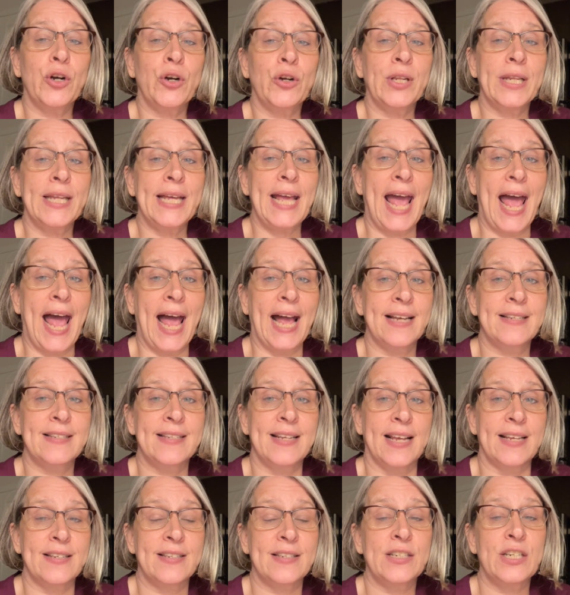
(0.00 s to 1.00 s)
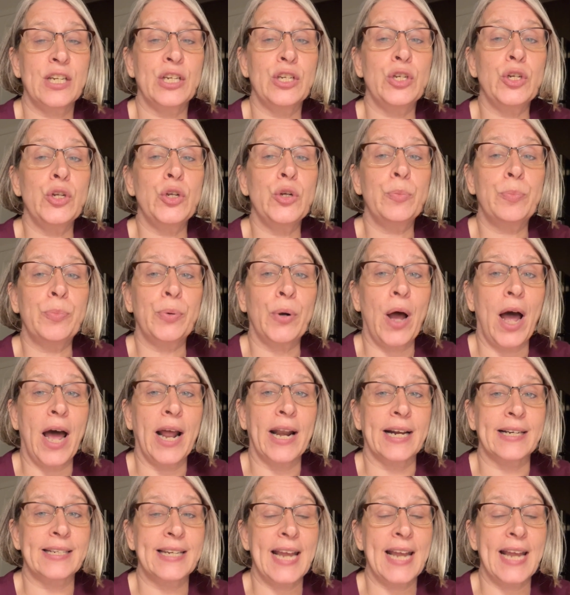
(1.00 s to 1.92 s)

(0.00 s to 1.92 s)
early access to new product